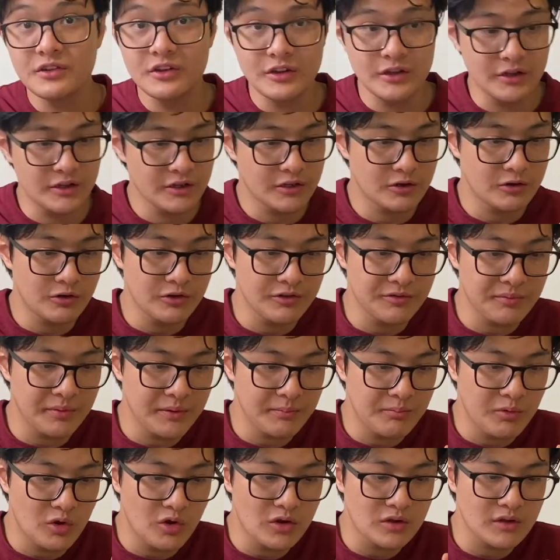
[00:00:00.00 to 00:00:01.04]
the crispy
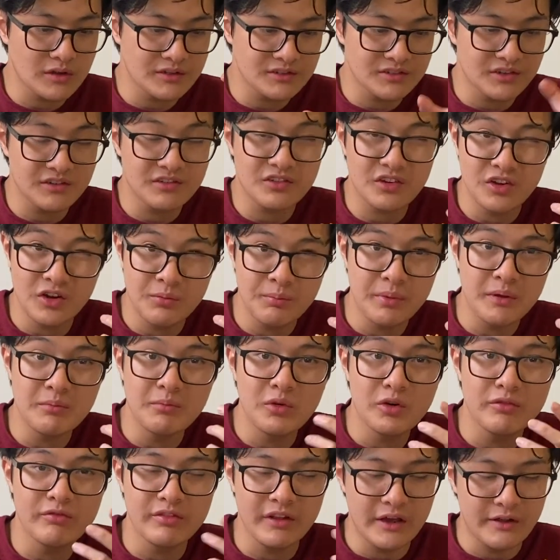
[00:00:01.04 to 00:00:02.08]
pork. It's just got a bit
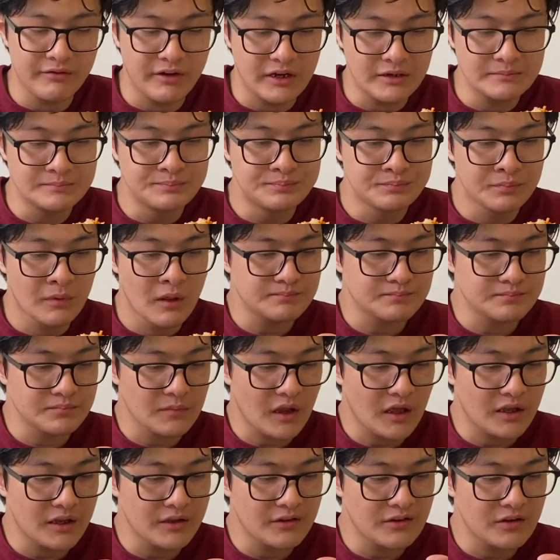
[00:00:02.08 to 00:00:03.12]
more flavor
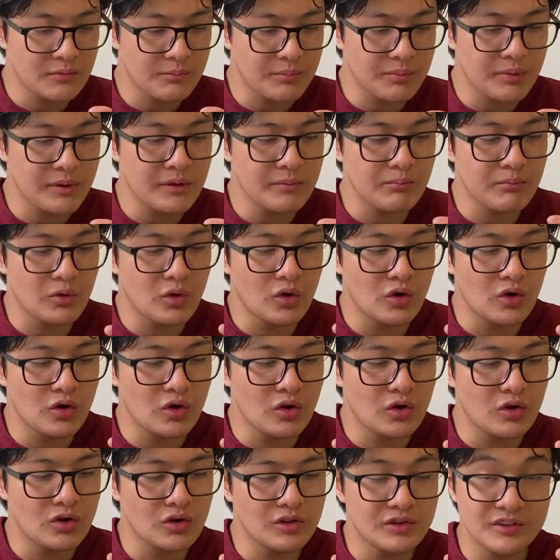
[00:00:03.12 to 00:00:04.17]
and it's a bit
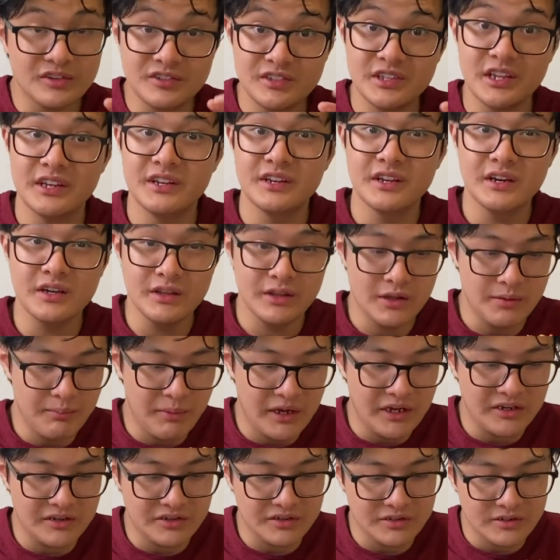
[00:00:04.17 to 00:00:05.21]
more tender, the
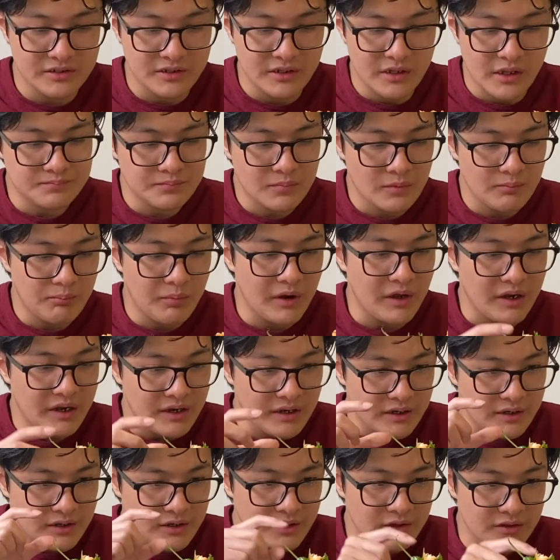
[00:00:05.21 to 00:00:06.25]
meat.
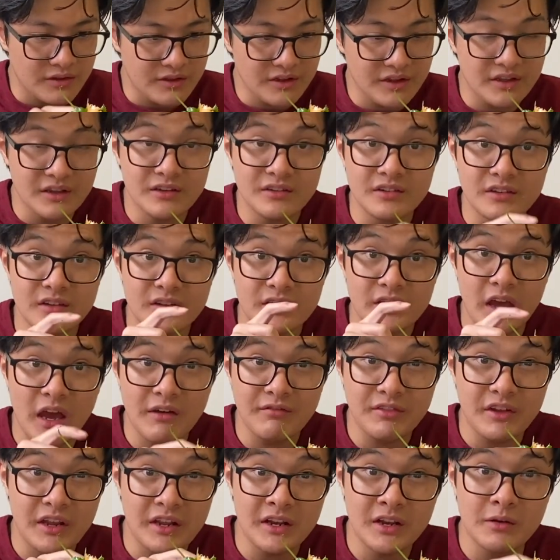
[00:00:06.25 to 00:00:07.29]
But the thing is, you have
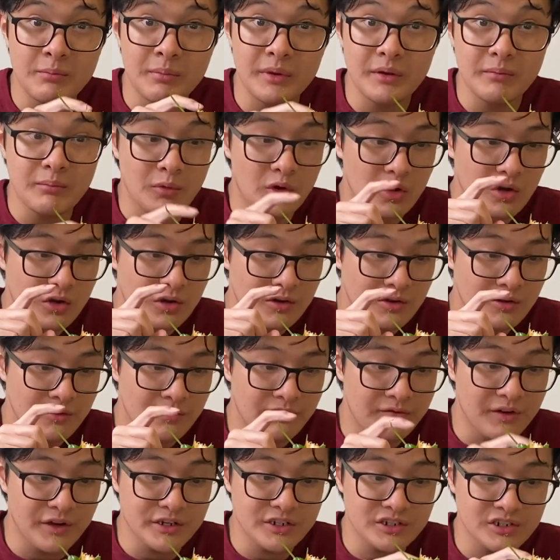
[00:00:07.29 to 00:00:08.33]
to eat a bit more
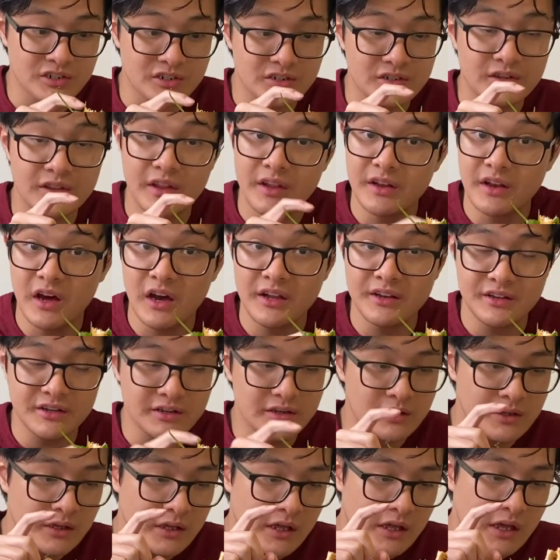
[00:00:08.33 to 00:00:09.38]
fresh than I did